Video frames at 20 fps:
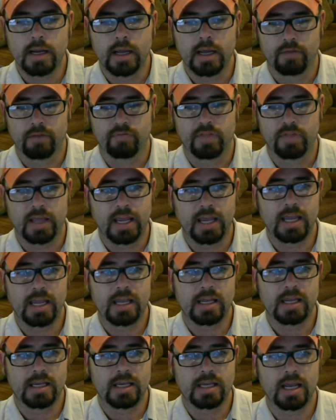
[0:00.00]
And if
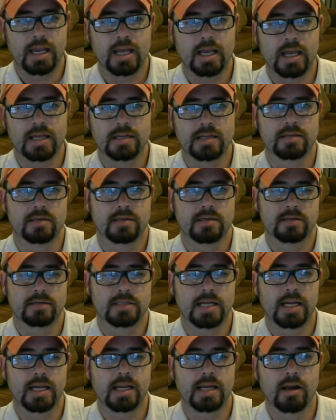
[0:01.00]
they can't
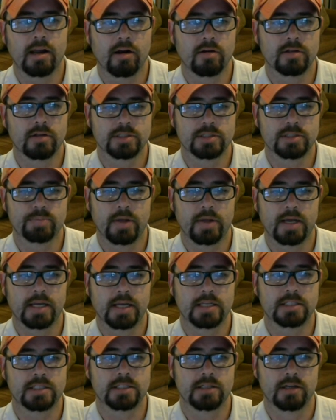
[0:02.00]
take care of this
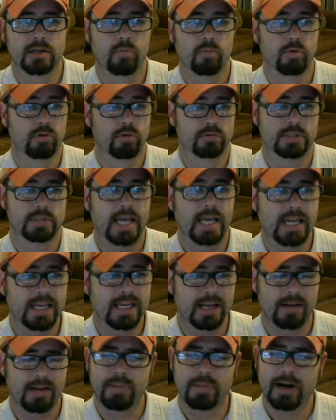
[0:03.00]
place, we'll
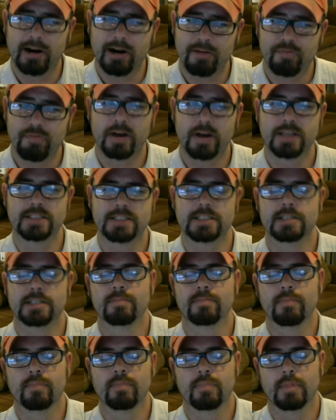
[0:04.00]
take it. I'm
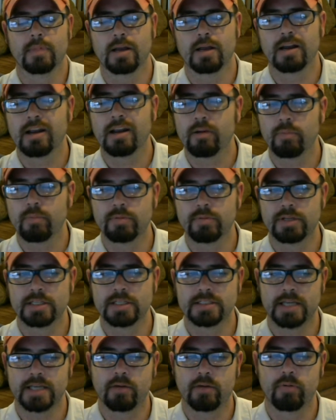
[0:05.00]
paraphrasing. I can't remember
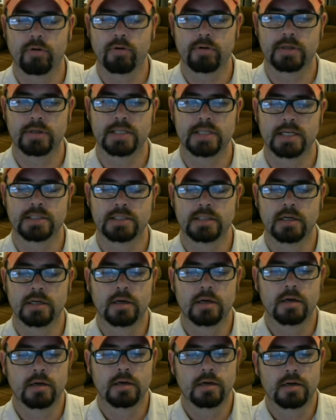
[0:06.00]
the exact quote he says.
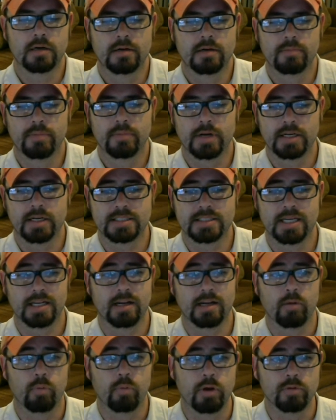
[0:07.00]
But he's
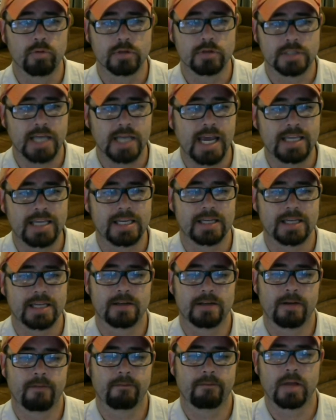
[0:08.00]
saying that we will take
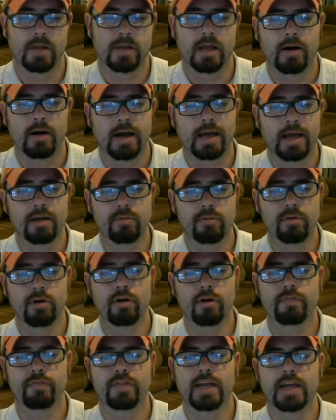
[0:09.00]
it. Now, I don't
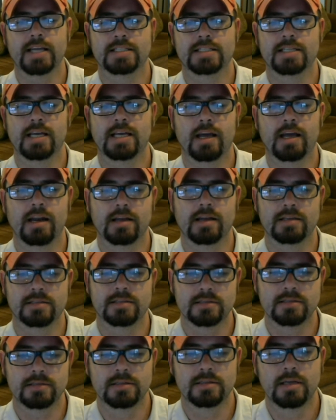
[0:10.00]
know if that's kind of...
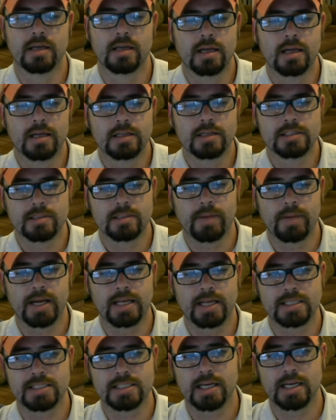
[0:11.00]

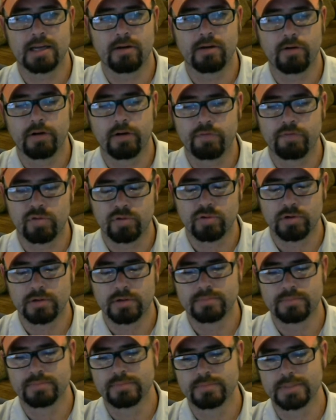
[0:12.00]
Somebody said on a
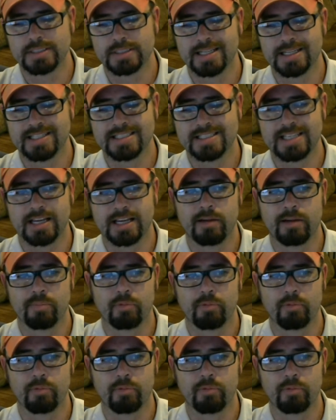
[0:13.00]
forum, is that setting